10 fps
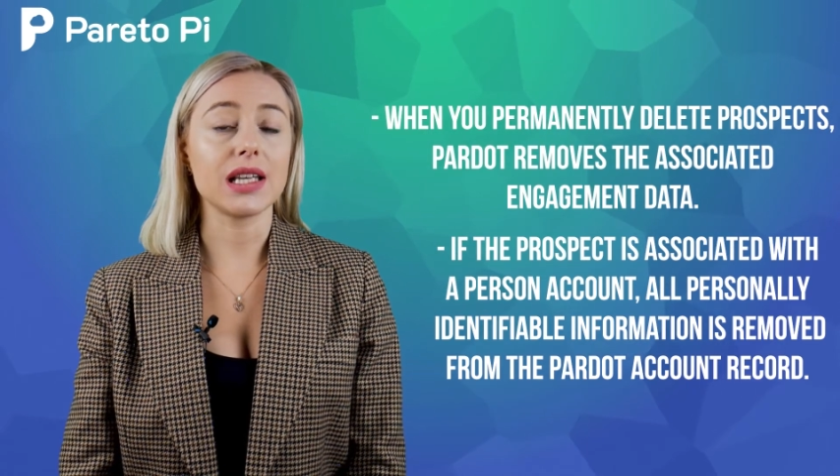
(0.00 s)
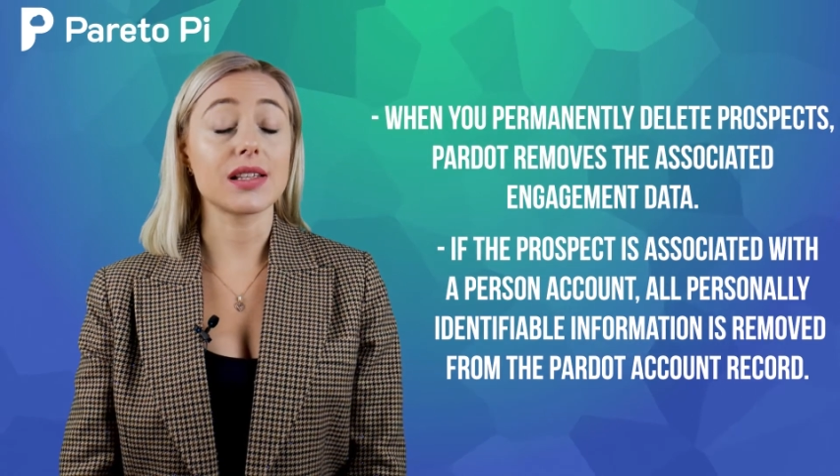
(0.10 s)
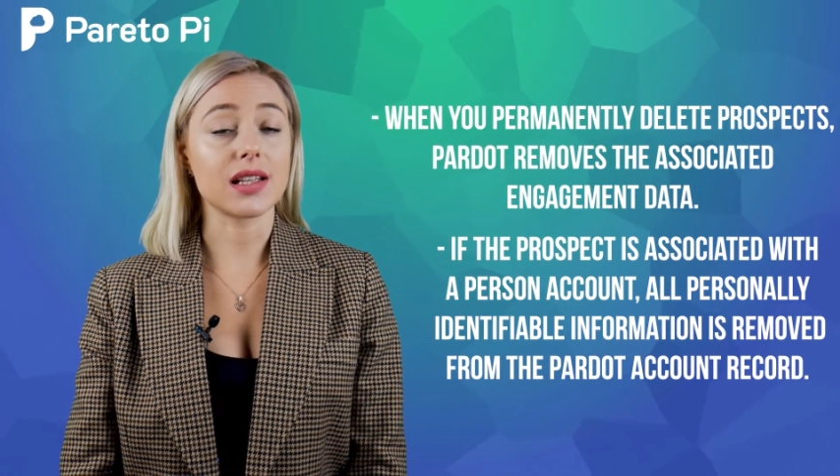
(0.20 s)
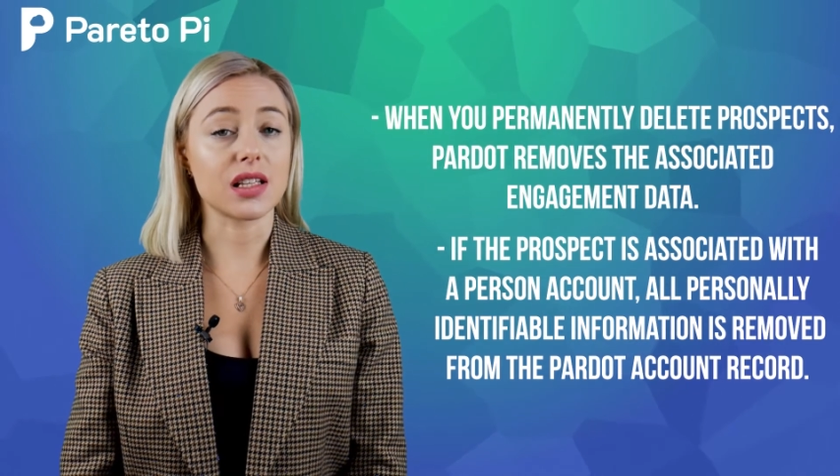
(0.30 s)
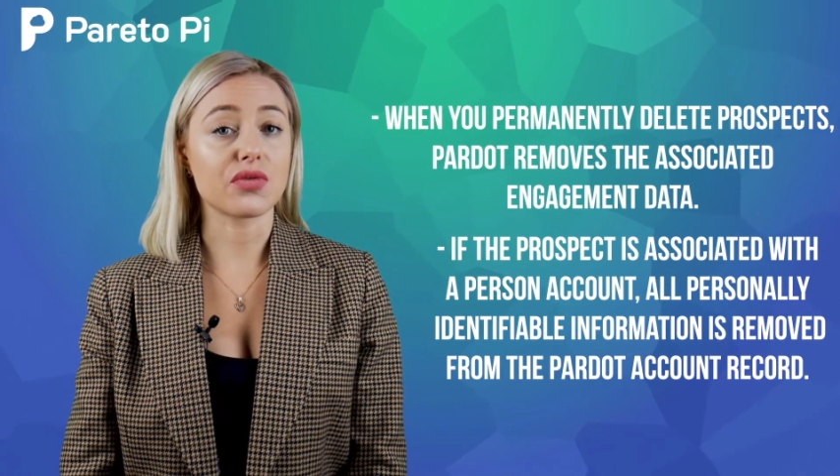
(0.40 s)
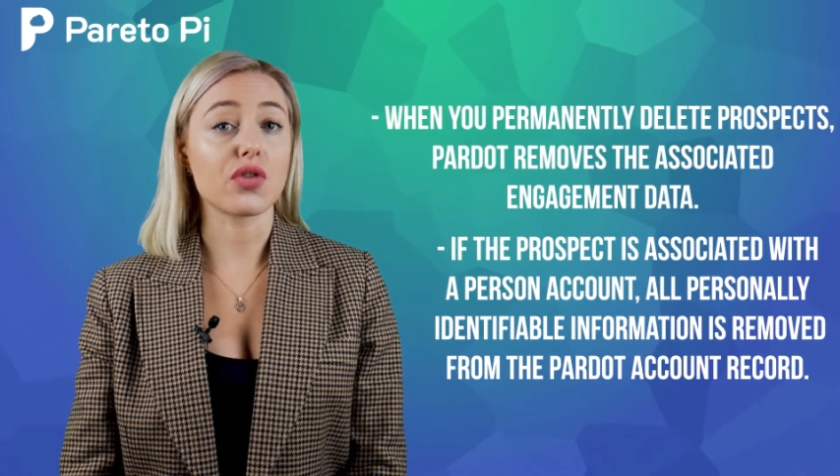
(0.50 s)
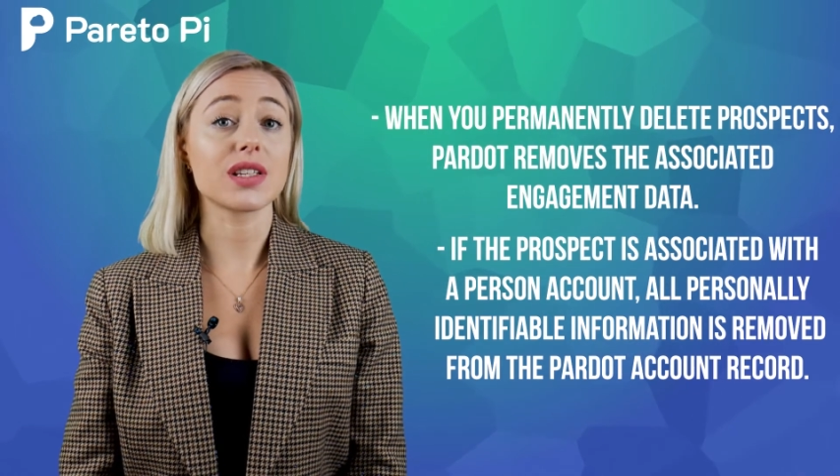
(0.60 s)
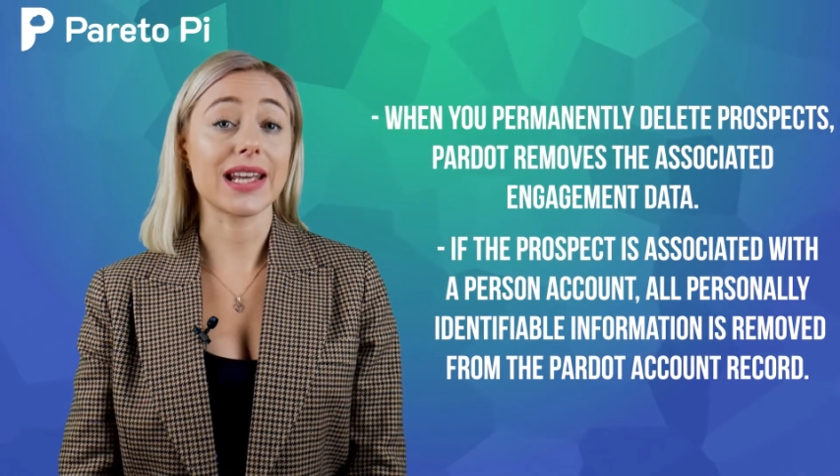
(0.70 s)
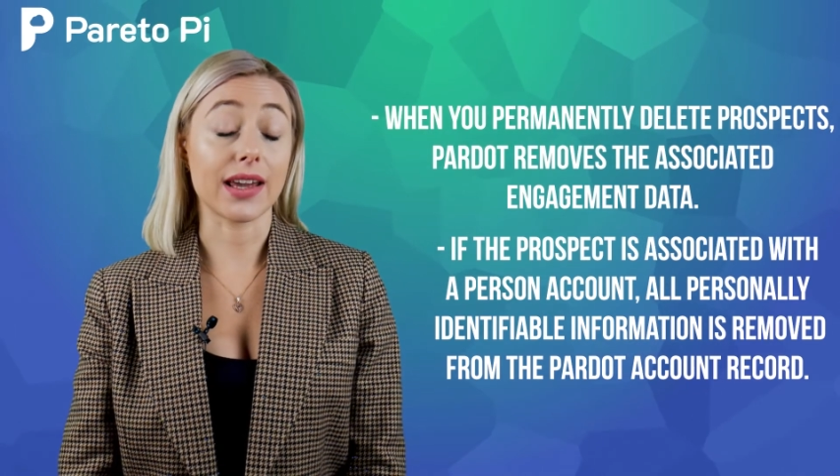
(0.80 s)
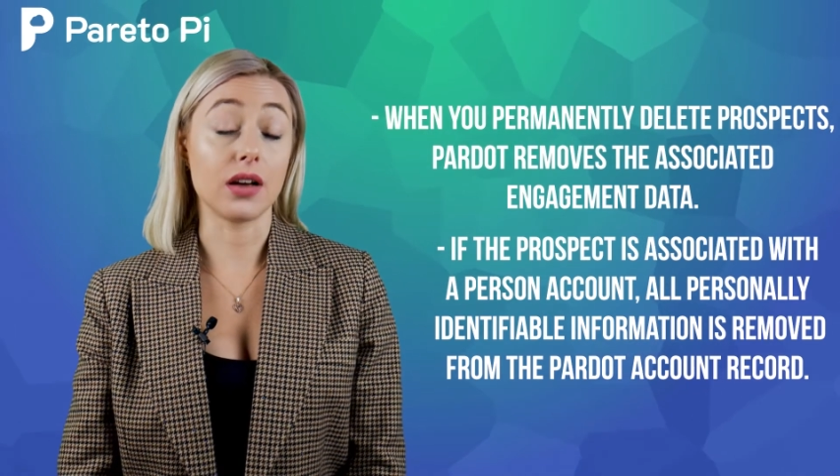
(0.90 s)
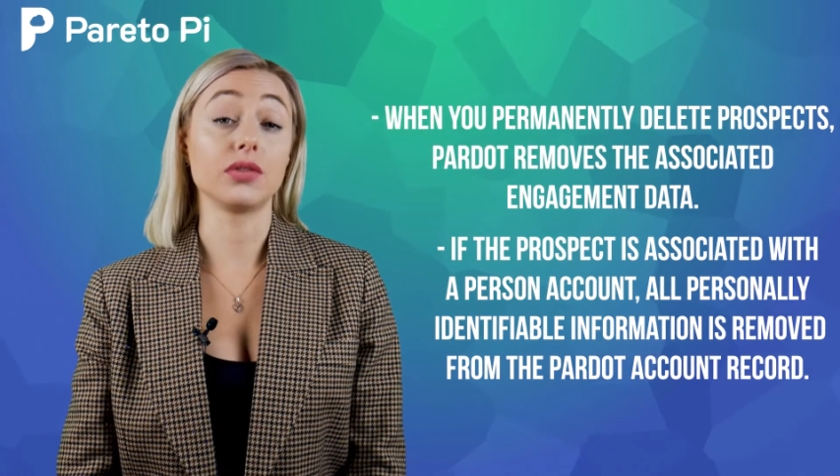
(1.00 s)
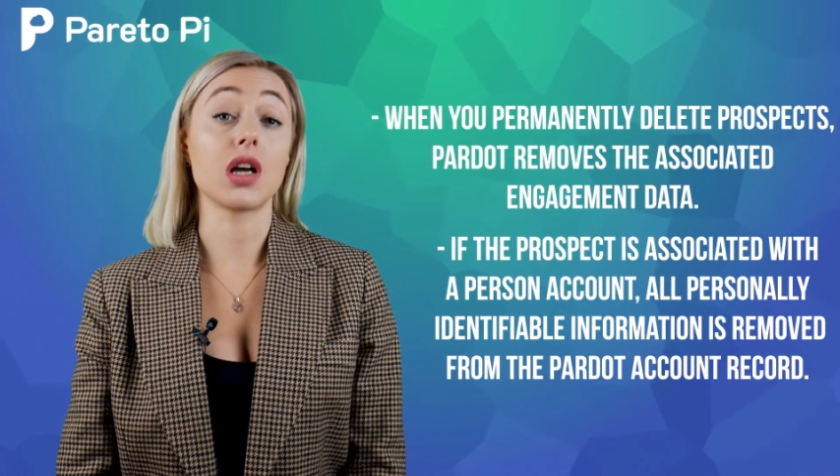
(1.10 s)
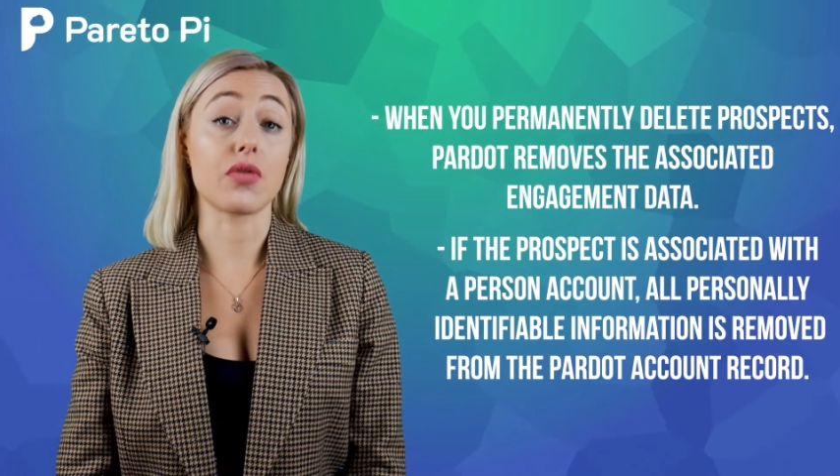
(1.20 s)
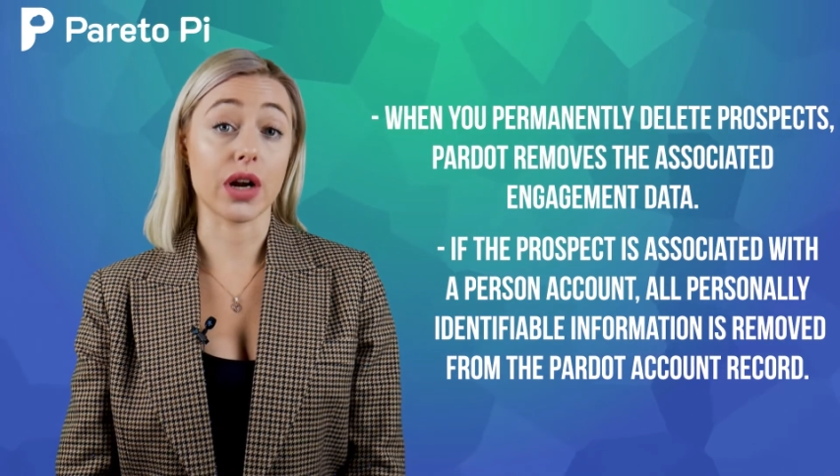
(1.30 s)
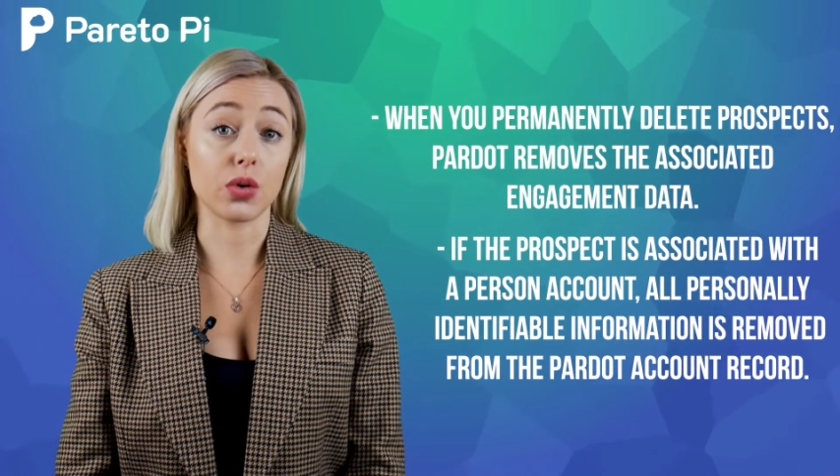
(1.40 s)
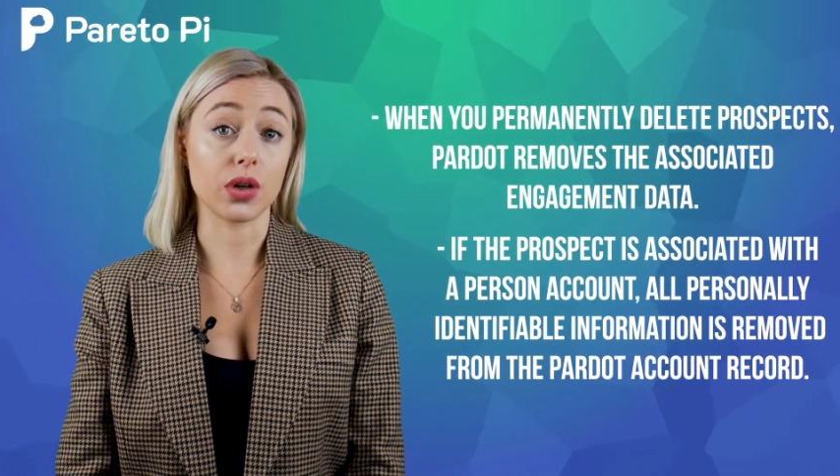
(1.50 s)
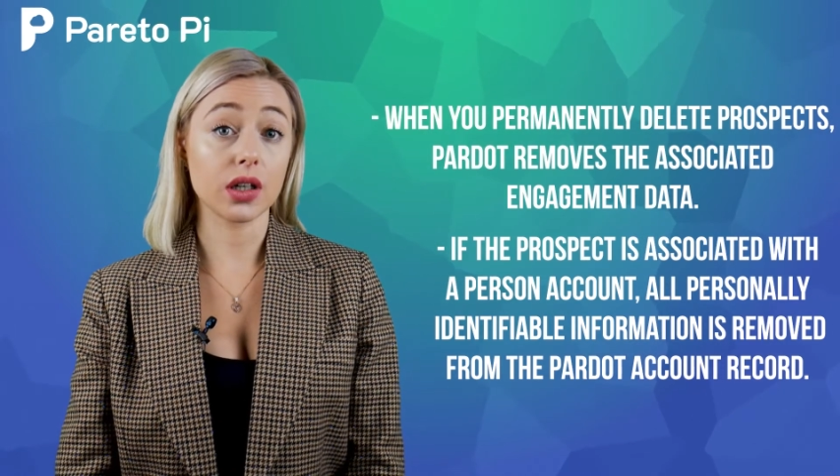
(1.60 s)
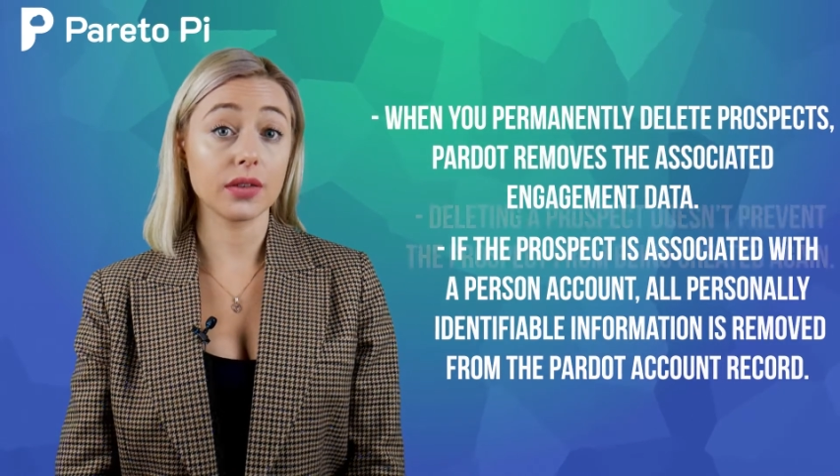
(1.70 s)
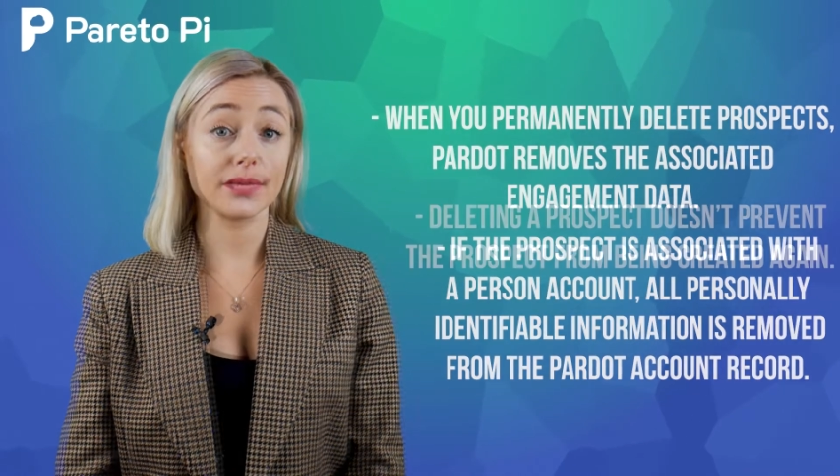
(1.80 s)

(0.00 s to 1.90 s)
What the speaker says: Salesforce account record.